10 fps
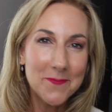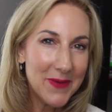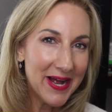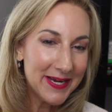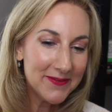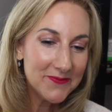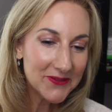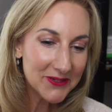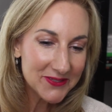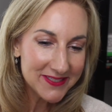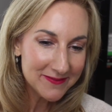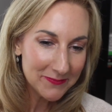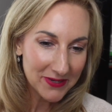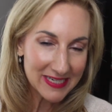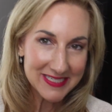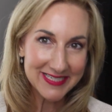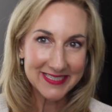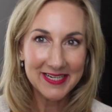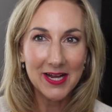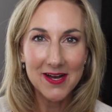My first
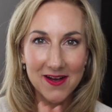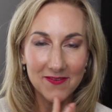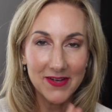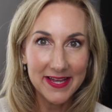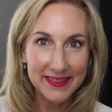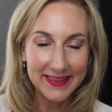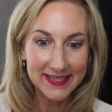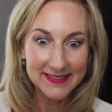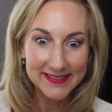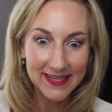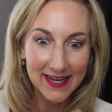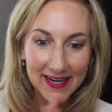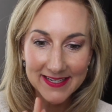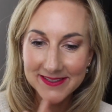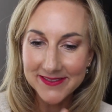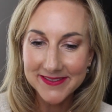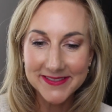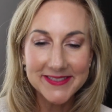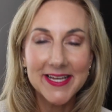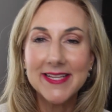impression of this guy is
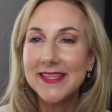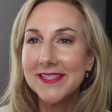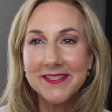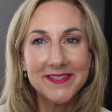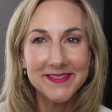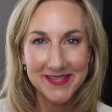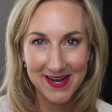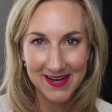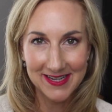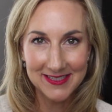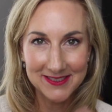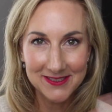just that this is not